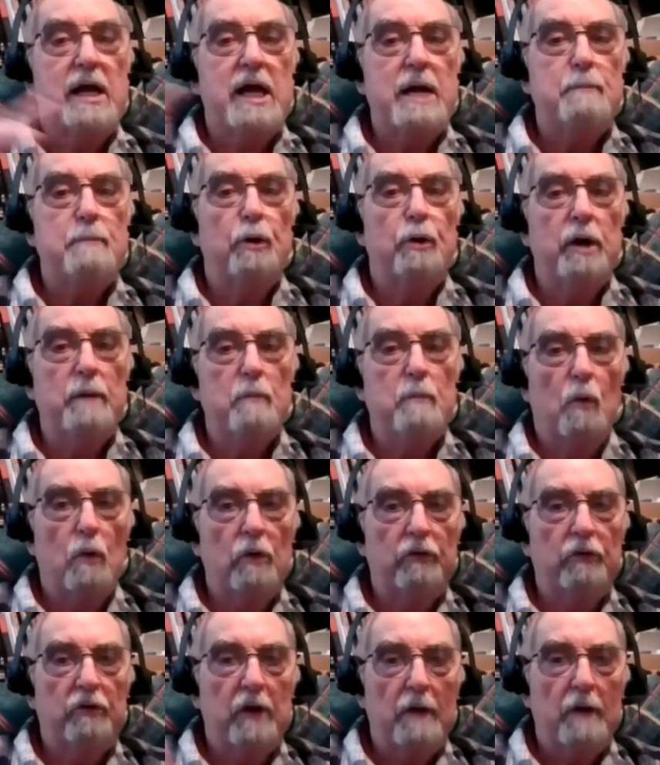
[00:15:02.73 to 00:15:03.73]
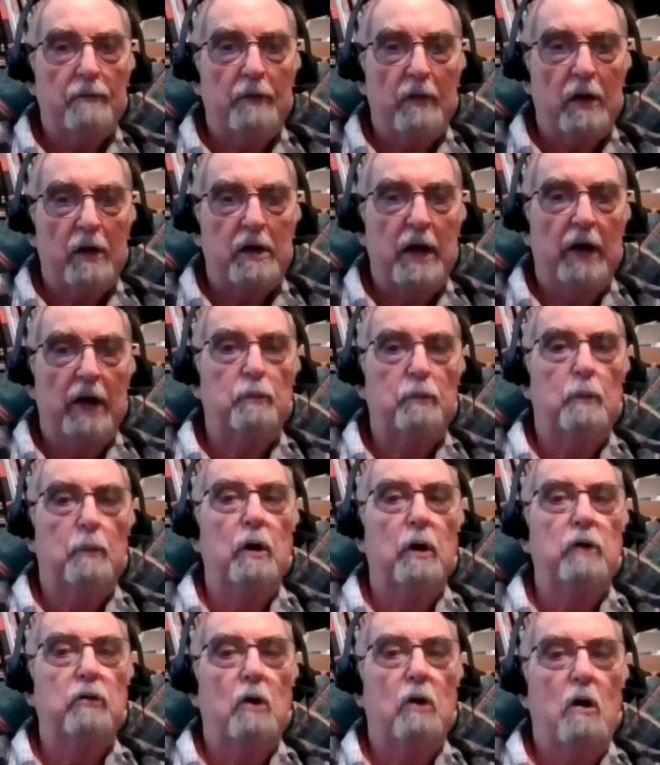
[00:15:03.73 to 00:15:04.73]
putting more stuff in the
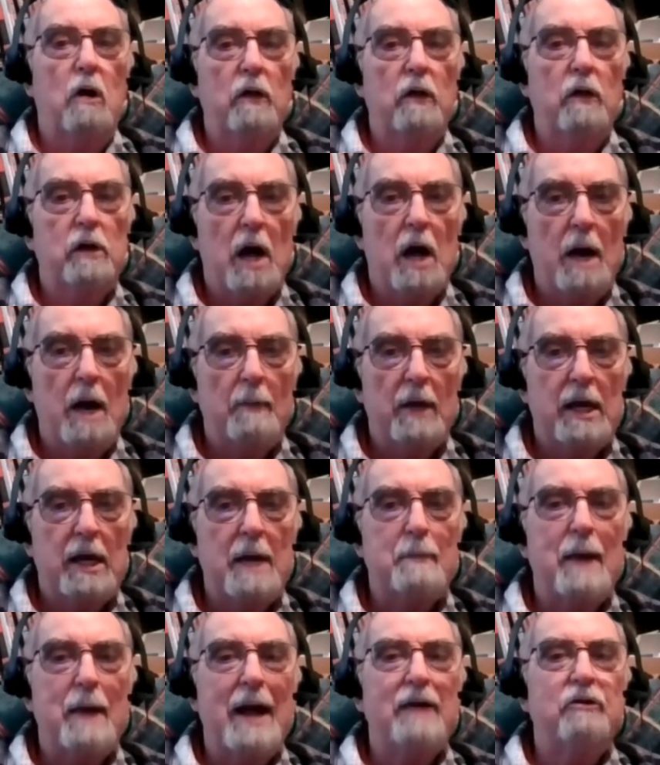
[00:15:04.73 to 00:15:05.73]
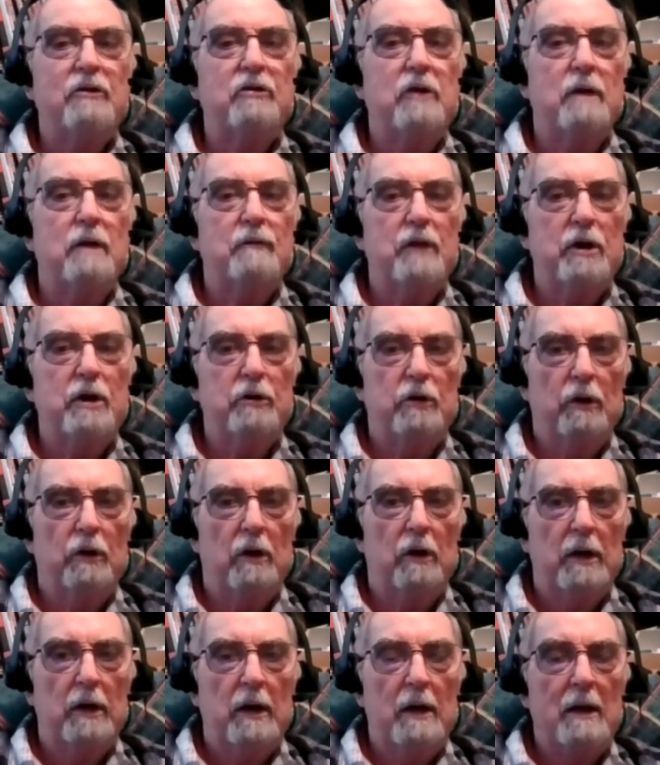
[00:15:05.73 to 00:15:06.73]
textbooks all the time. They keep adding stuff into
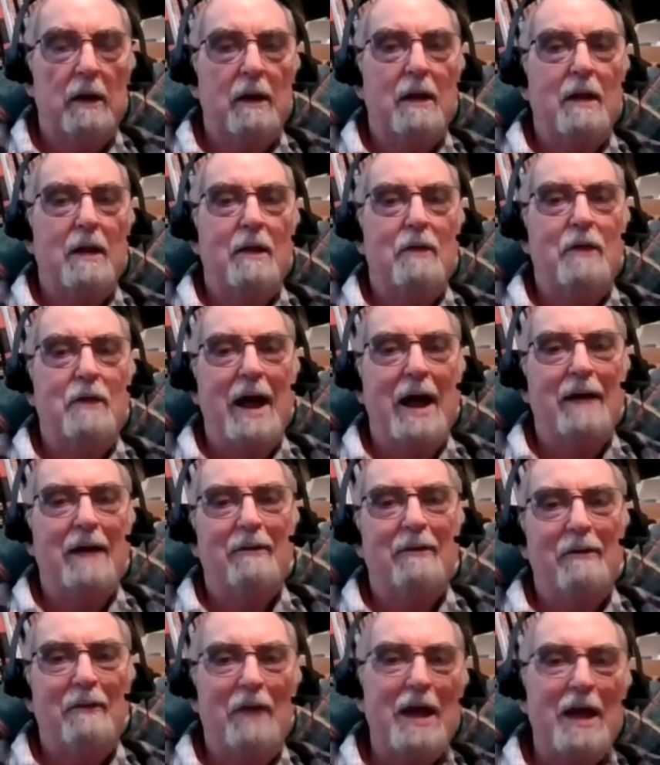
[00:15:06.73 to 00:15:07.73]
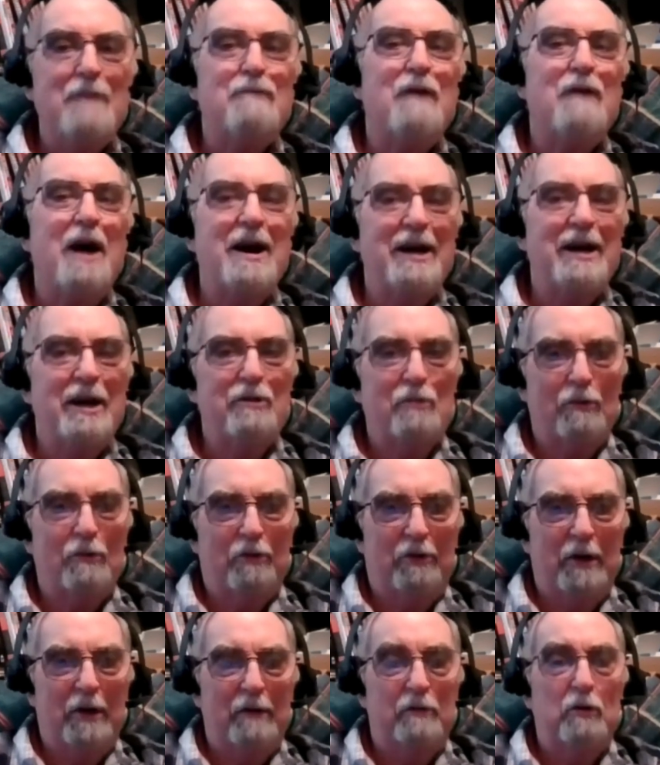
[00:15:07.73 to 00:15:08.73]
it that they find
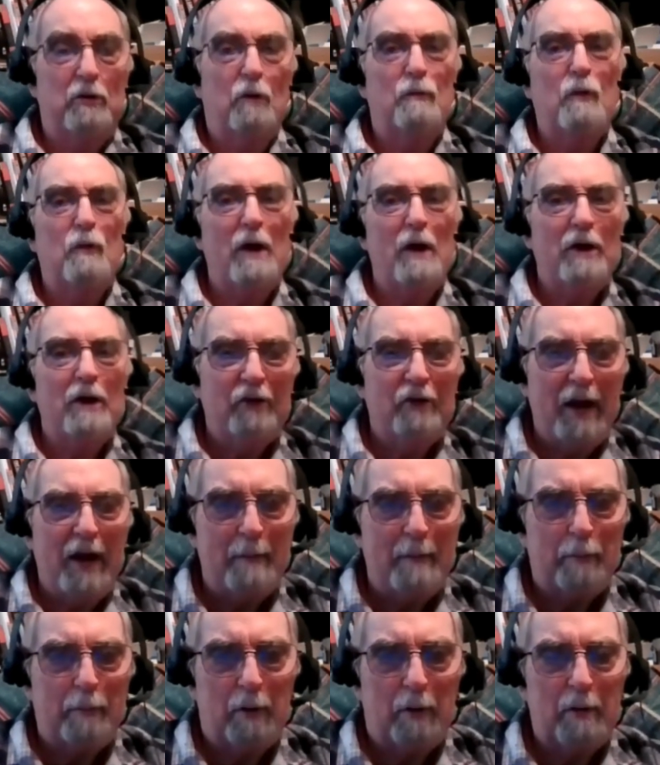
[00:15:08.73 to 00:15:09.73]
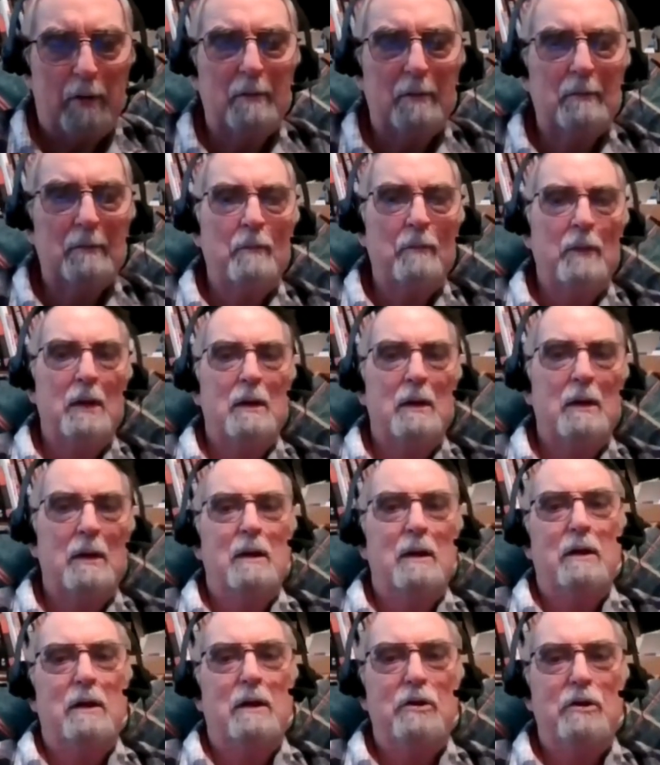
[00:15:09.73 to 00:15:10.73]
interesting. So, for example,
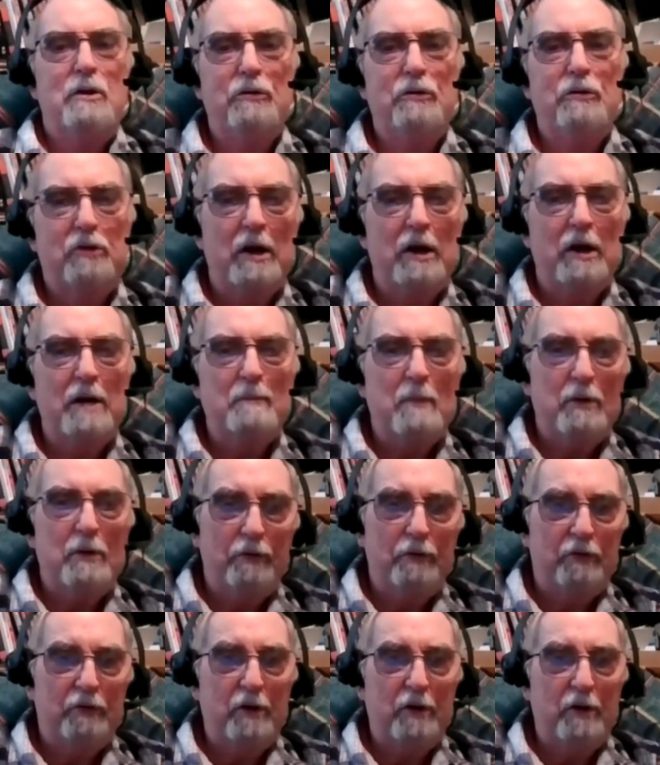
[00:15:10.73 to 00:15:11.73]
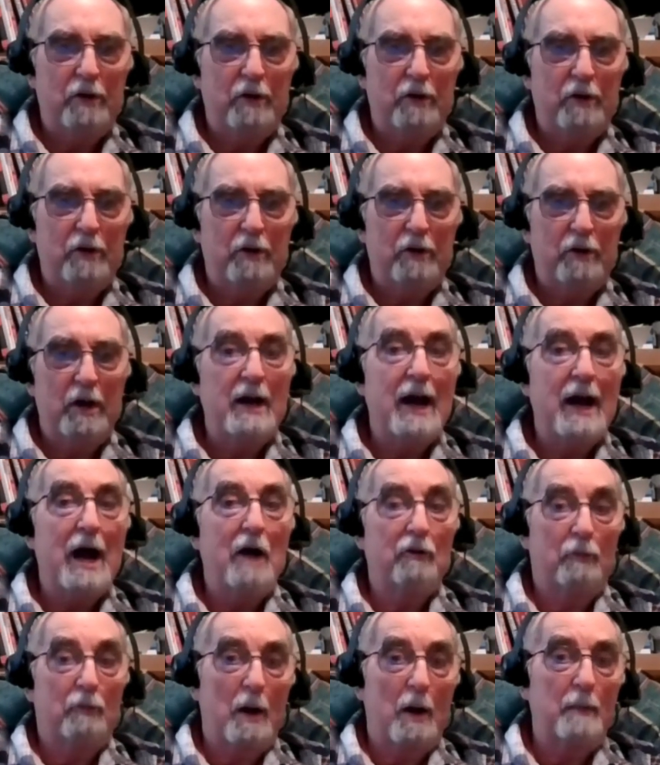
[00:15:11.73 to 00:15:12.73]
you studied
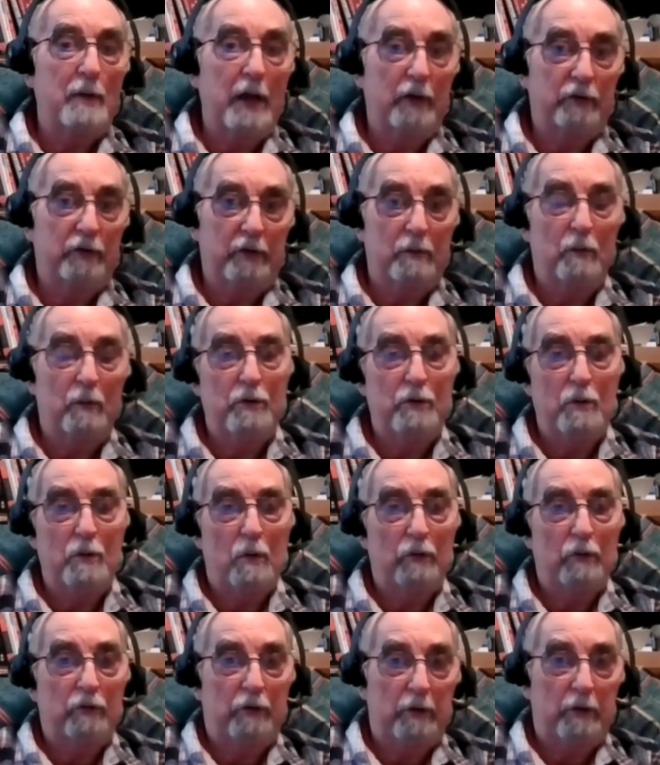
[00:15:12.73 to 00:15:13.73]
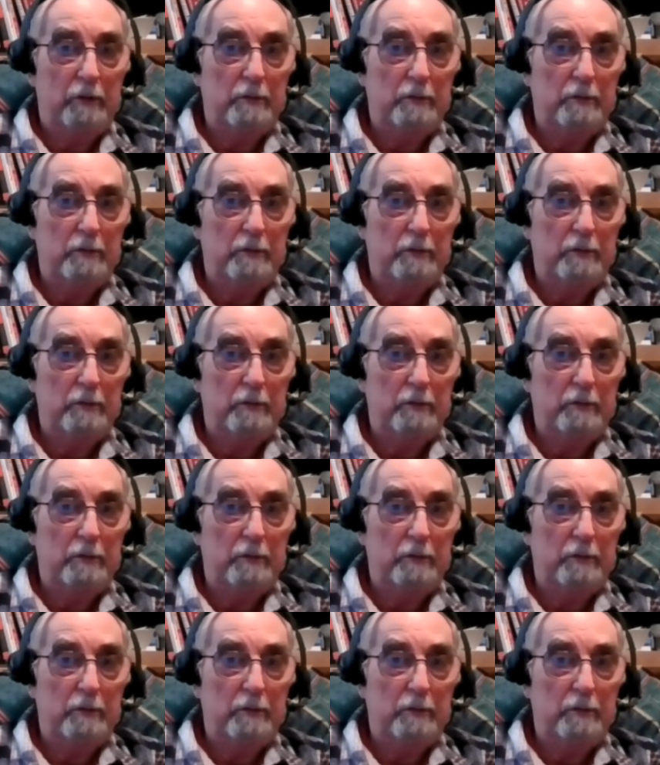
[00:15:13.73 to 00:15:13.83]
algebra, I'm guessing, when you were a student,